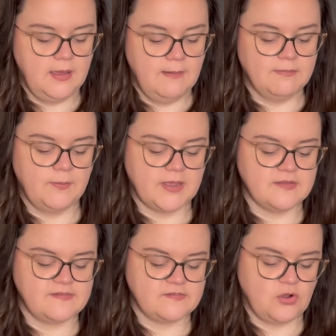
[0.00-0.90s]
But
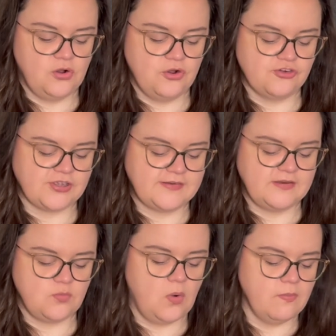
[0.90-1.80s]
because it's a hood, I did
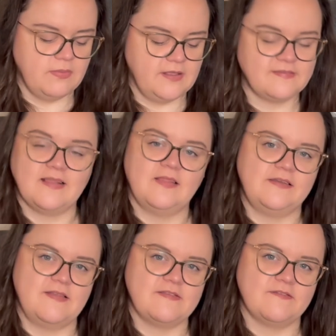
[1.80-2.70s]
want a slightly
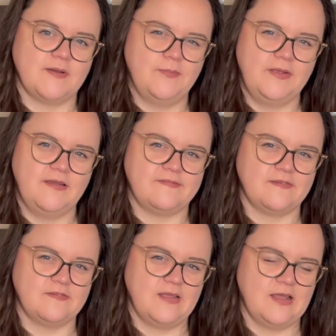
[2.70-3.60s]
denser fabric, because
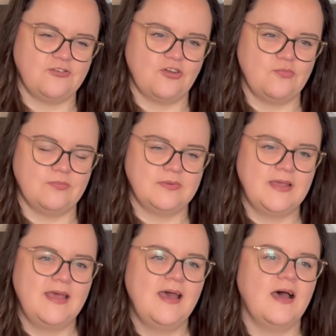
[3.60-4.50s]
I don't
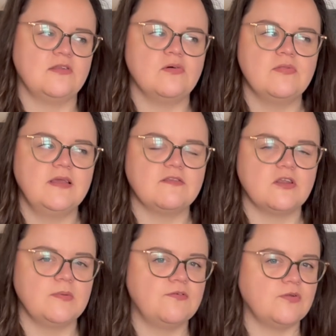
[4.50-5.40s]
think it's going
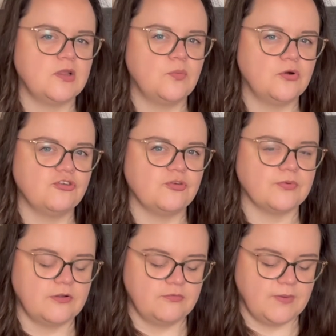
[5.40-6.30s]
to be fully
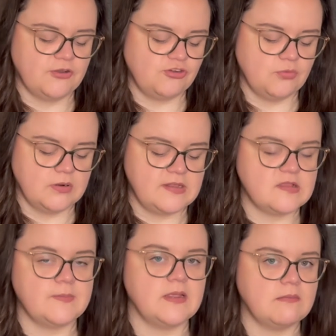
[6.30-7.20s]
waterproof, but I do want it
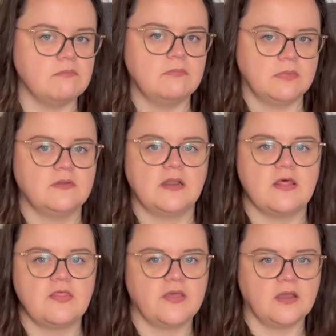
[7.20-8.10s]
to be kind
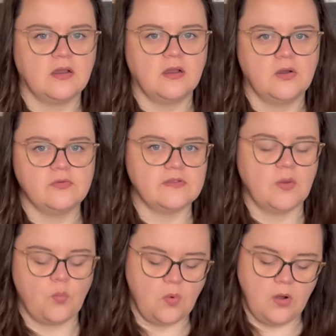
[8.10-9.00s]
of thick and cozy
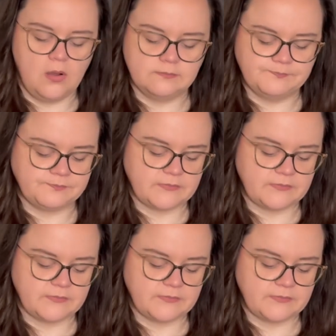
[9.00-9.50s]
and warm.